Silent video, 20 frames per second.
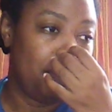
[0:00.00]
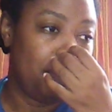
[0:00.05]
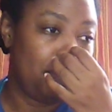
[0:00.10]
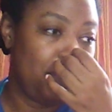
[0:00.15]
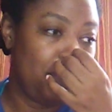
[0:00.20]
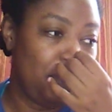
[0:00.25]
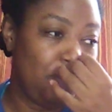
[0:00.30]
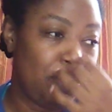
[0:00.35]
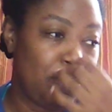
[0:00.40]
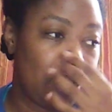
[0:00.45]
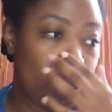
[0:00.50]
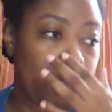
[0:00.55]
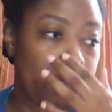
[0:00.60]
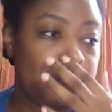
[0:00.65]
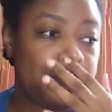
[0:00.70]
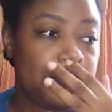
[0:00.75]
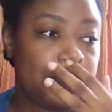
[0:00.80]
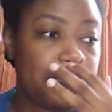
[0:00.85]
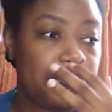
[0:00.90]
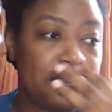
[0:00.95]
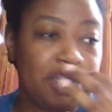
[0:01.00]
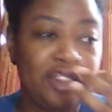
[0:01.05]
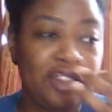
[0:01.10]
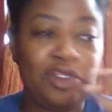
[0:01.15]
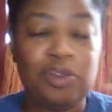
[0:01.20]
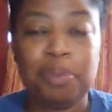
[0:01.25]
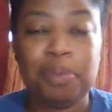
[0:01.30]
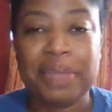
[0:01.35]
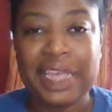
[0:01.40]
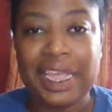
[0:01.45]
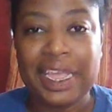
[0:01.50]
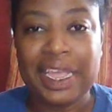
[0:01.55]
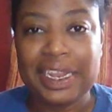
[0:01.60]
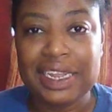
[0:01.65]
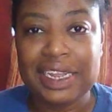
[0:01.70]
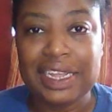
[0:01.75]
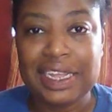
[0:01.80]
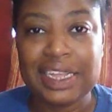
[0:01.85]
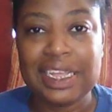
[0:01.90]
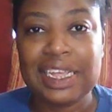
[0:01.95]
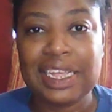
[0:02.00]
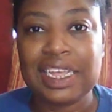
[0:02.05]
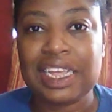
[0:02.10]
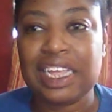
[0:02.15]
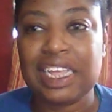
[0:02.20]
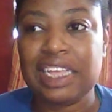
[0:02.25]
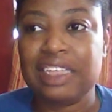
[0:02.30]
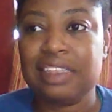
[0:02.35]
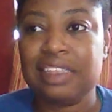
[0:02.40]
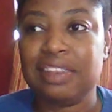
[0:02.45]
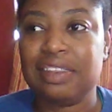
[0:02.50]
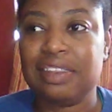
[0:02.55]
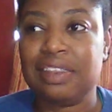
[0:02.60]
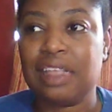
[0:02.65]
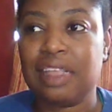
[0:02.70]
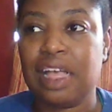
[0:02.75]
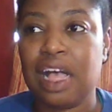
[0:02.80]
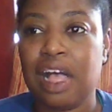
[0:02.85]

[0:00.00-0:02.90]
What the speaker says: People are starting to panic because